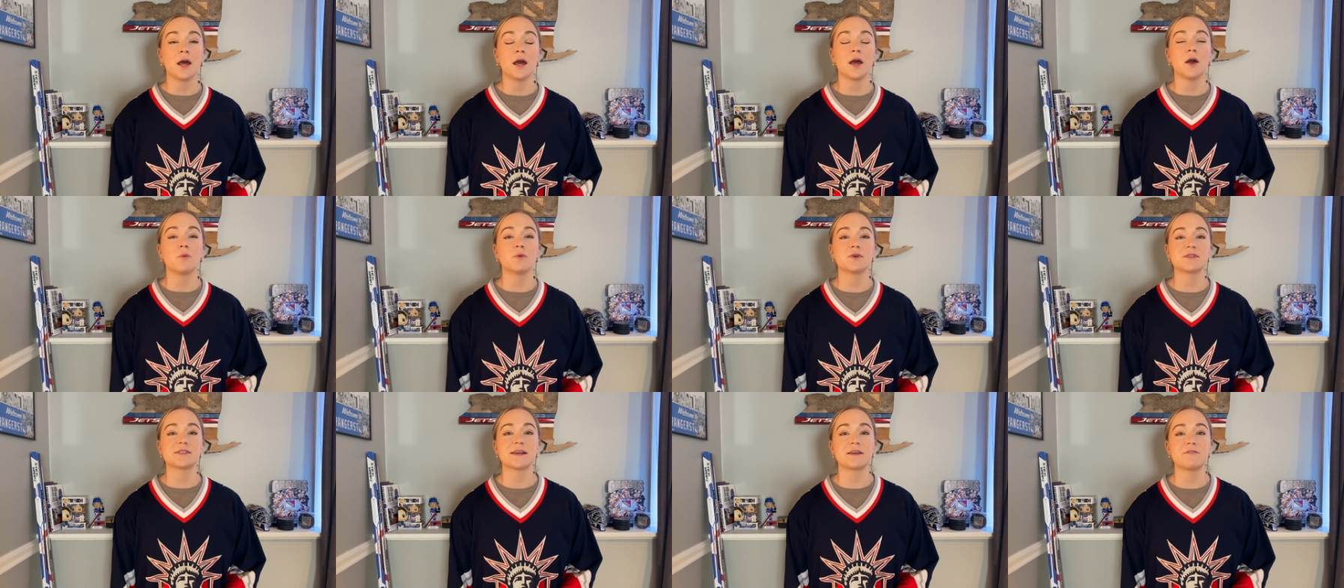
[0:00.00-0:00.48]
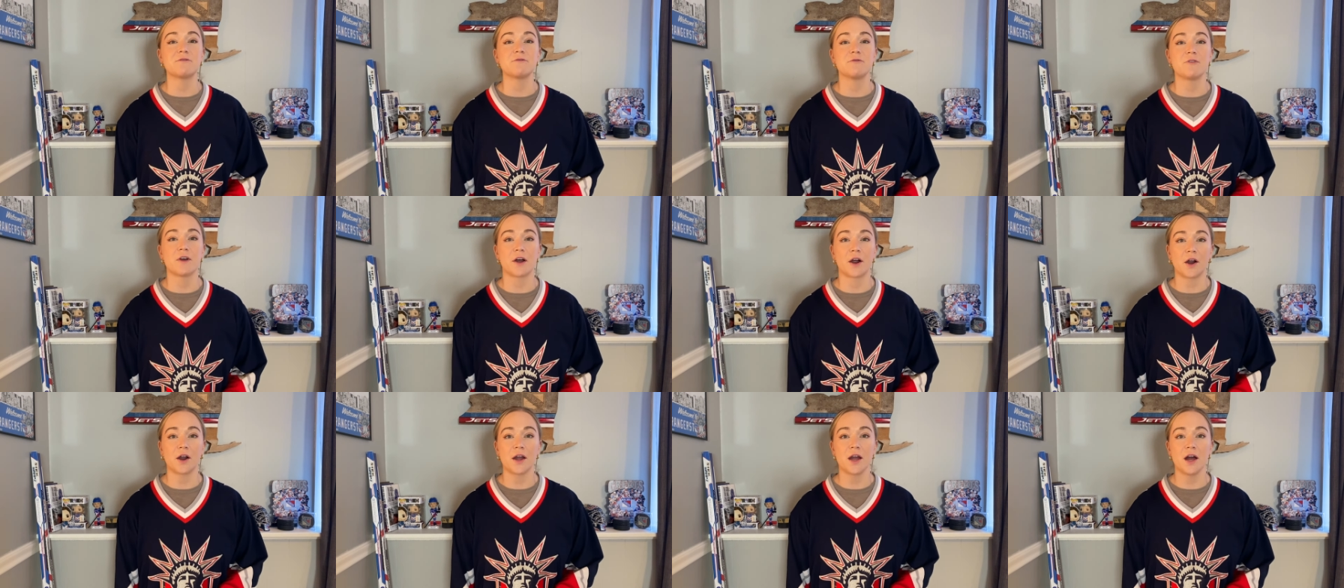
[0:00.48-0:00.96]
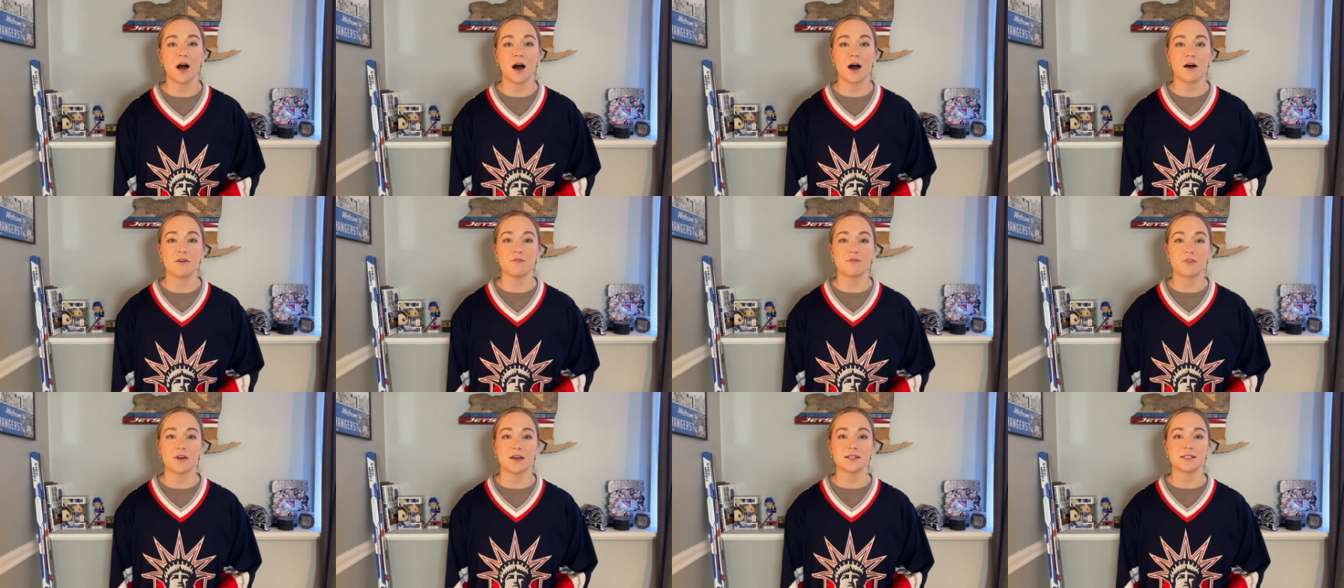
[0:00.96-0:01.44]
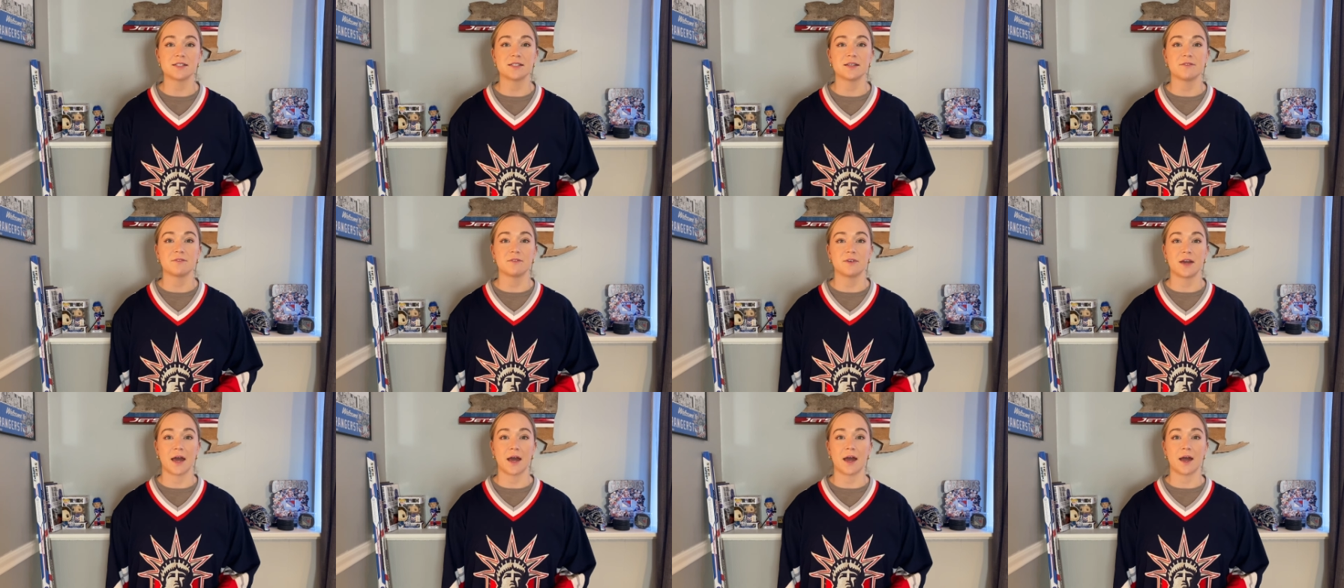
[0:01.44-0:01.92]
It was a very
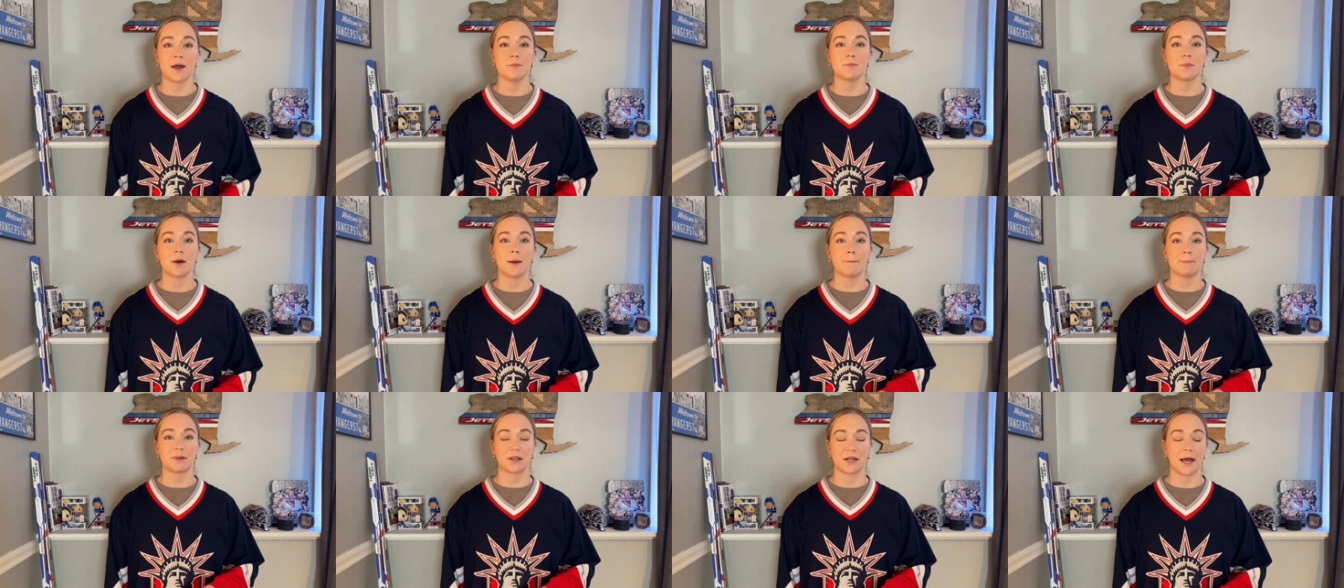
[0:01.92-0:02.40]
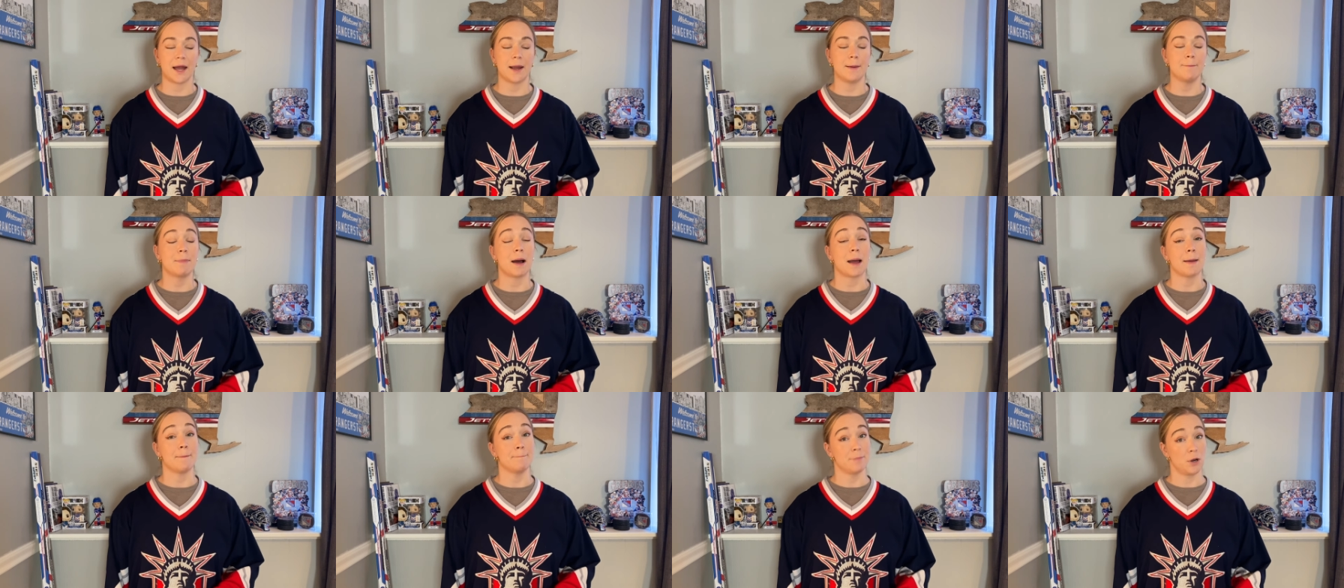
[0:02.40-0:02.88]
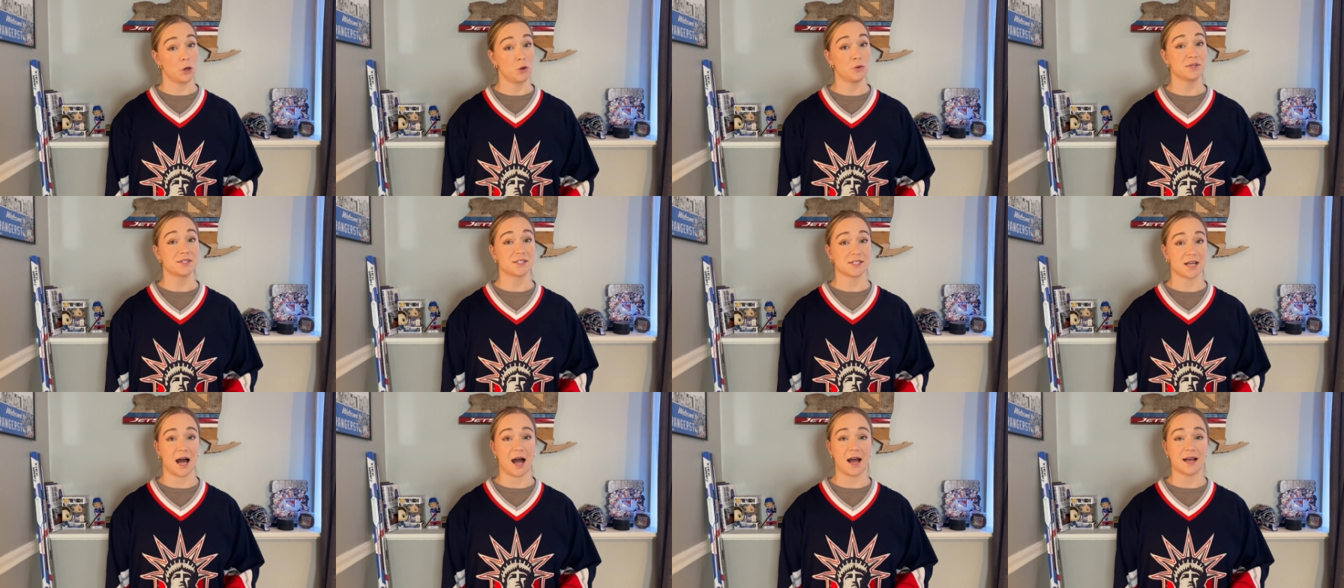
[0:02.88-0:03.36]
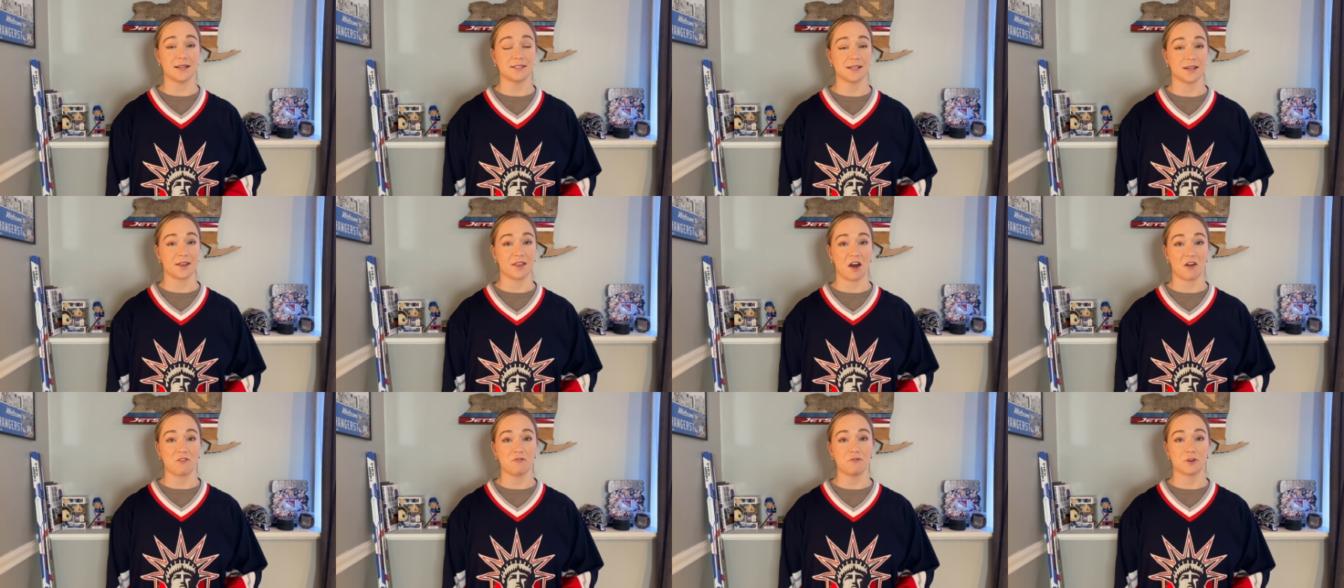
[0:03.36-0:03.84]
offensive game played by both sides in
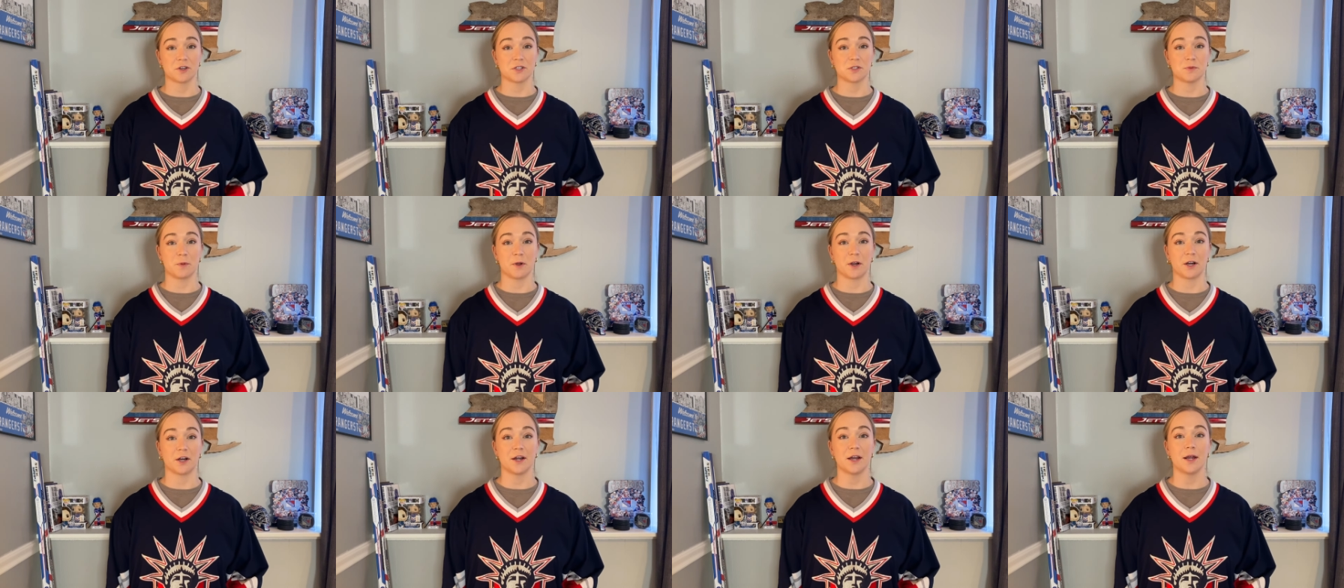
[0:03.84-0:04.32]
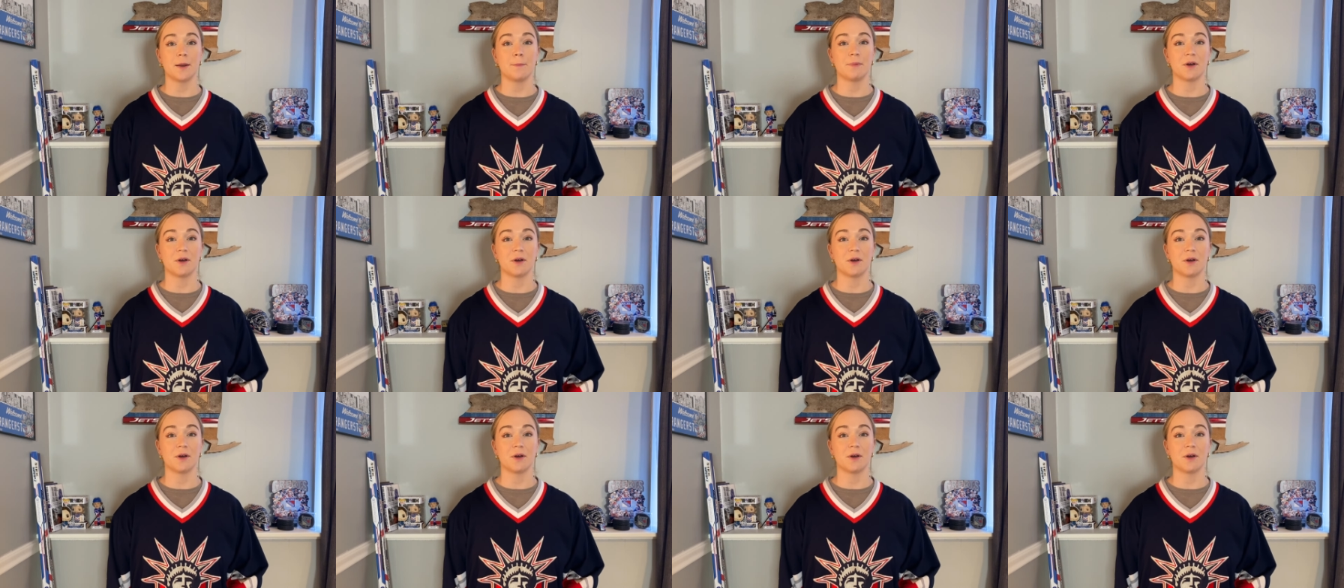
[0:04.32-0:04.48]
that first period,